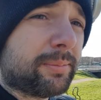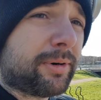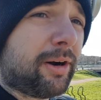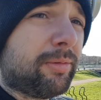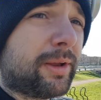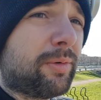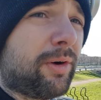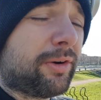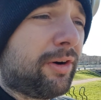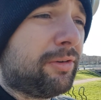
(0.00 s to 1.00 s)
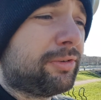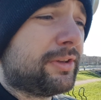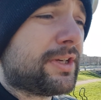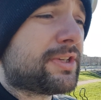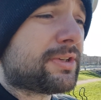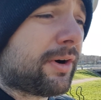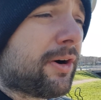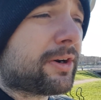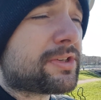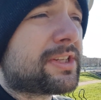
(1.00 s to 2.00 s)
probably one of the
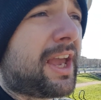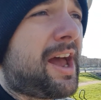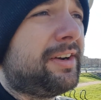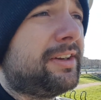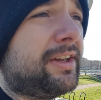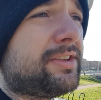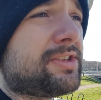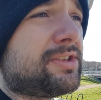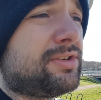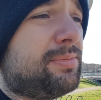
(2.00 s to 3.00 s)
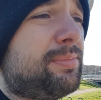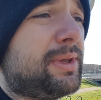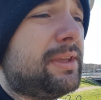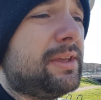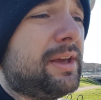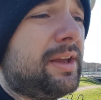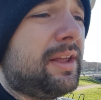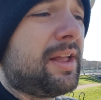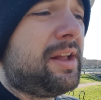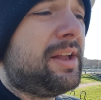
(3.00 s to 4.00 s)
strongest candidates to be
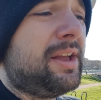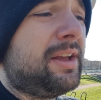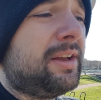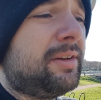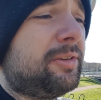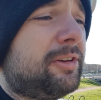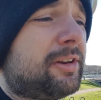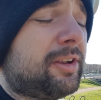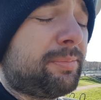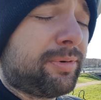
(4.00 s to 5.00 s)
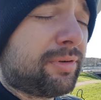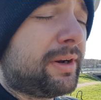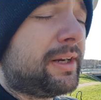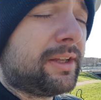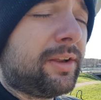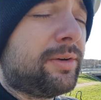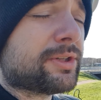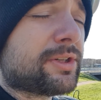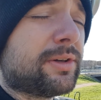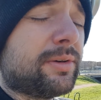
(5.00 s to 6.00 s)
pretty
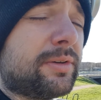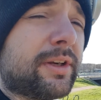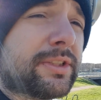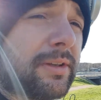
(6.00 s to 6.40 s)
close to just